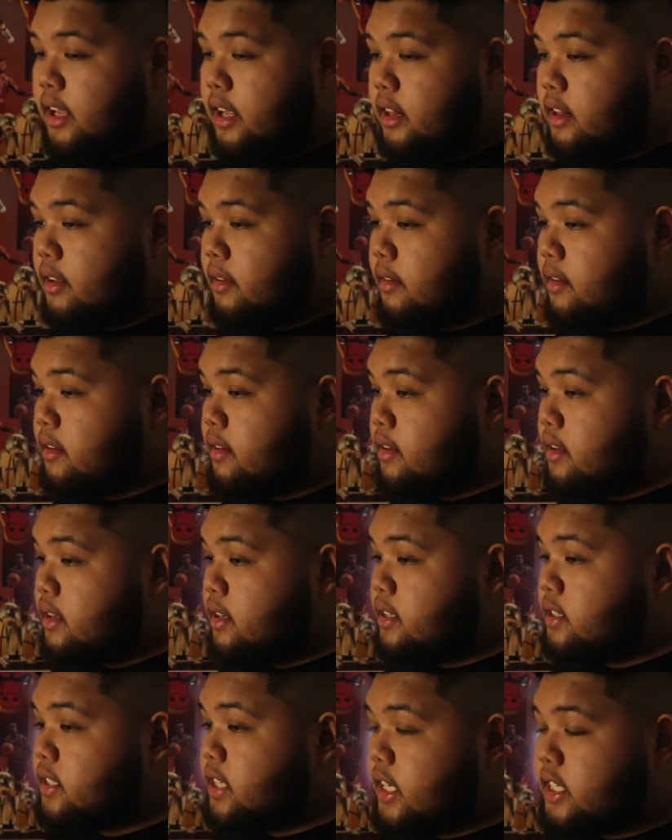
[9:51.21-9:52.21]
in the
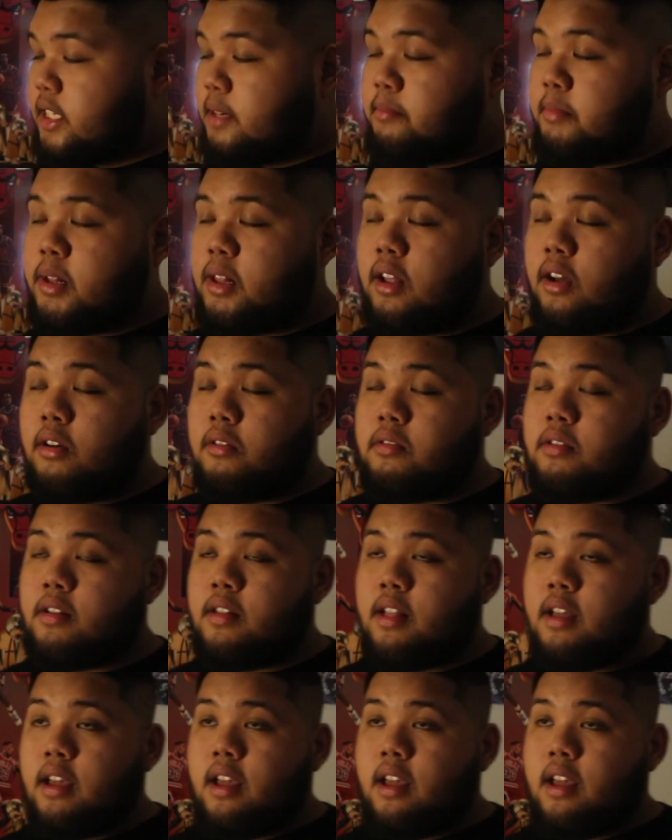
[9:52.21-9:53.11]
section below